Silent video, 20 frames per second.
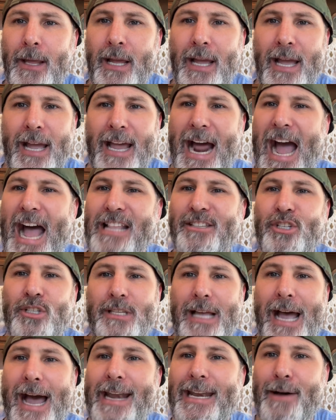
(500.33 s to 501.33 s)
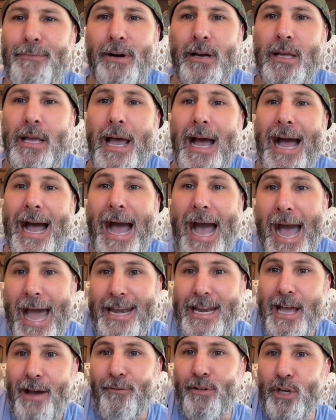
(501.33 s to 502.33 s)
And I
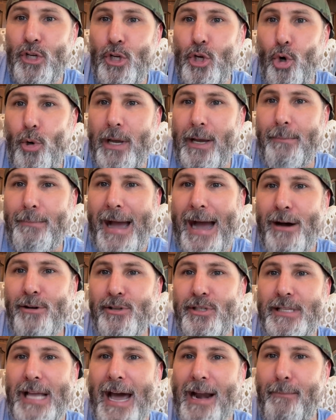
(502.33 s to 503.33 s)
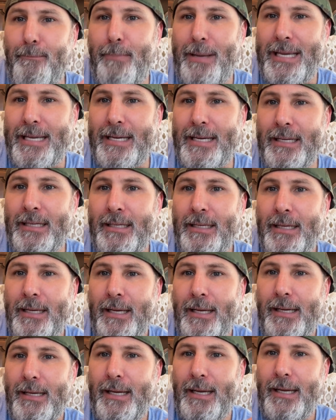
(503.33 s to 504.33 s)
never knew him outside of being
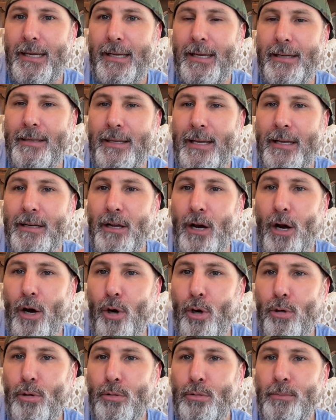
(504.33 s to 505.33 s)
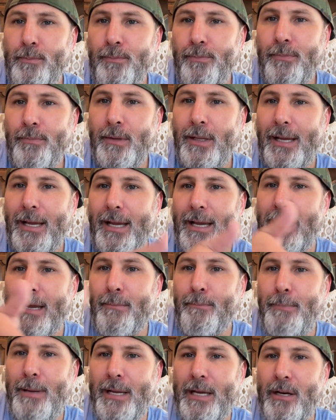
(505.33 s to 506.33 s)
in the hole and
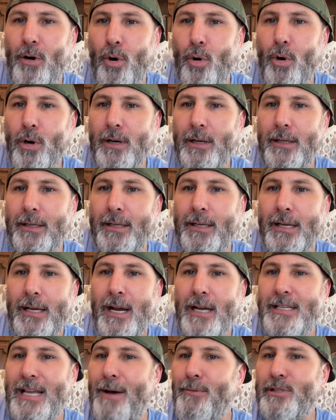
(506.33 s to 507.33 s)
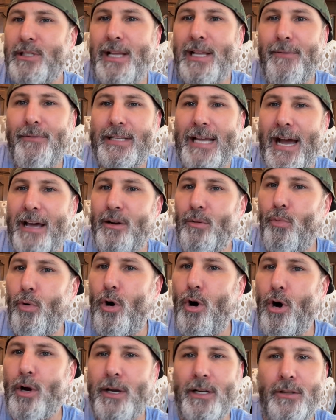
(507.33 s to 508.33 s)
him being an orderly, because I was never down to
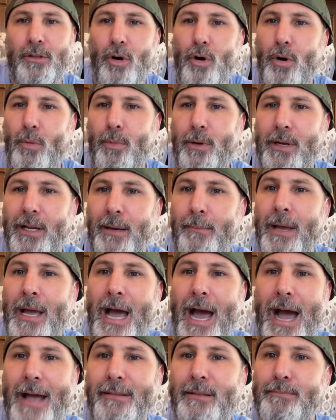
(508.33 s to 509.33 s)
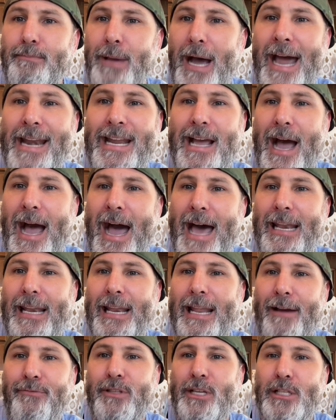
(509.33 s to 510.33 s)
walk in the dorm with him. I
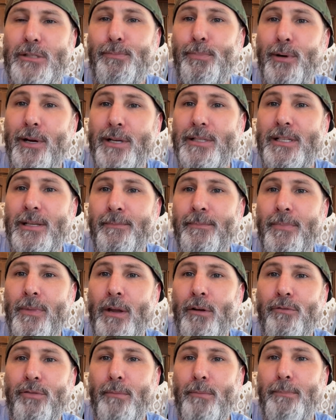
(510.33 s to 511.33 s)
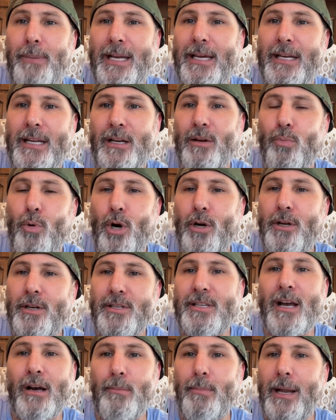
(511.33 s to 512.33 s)
left this prison from being in the working
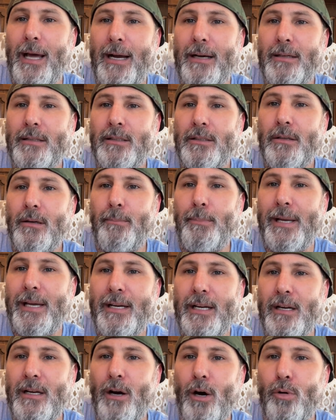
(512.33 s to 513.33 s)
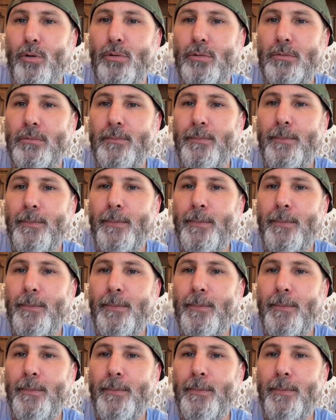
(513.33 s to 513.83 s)
cell block, being in the hole.